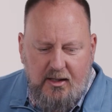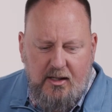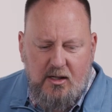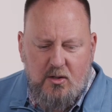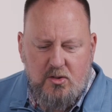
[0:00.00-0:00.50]
then
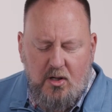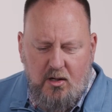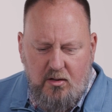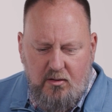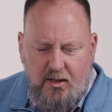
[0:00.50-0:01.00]
he goes
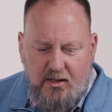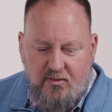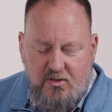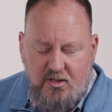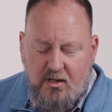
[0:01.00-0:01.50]
on and
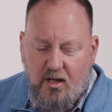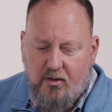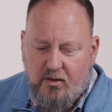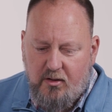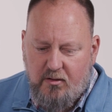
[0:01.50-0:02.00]
gives us
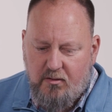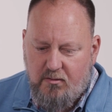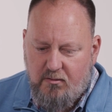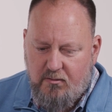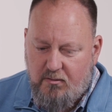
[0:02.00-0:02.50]
another
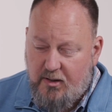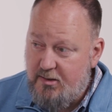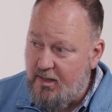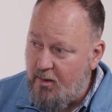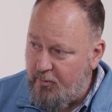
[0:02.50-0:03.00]

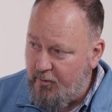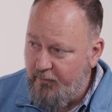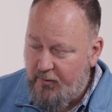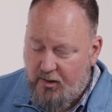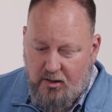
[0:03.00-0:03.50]
example,
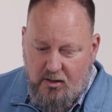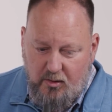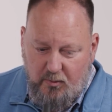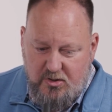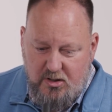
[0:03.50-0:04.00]

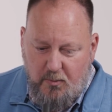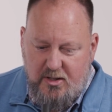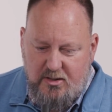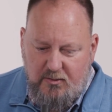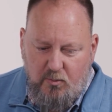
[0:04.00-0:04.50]
which in some
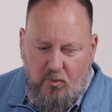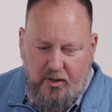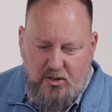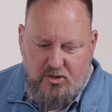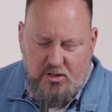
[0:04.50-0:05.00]
ways is even
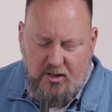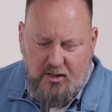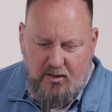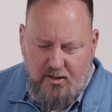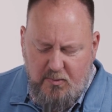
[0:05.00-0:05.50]
more
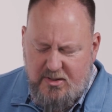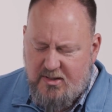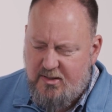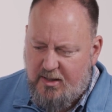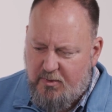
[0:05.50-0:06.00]
interesting. It's the
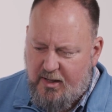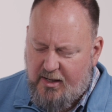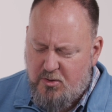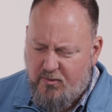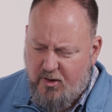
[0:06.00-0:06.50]
same thing.
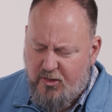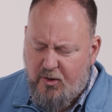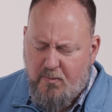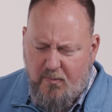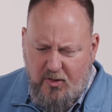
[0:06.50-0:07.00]
It's sort of a
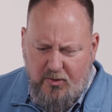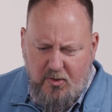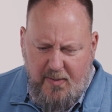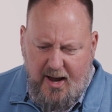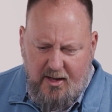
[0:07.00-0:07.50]

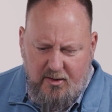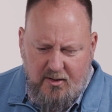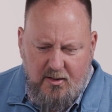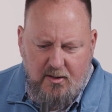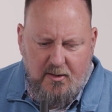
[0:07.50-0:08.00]
third path.
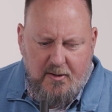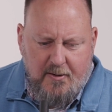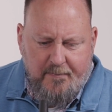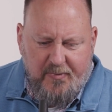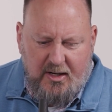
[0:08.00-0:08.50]

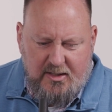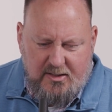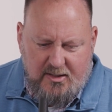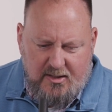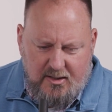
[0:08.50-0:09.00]
And he
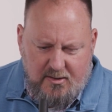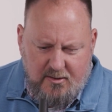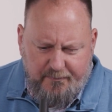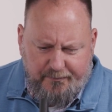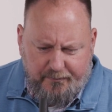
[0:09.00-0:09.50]
says this,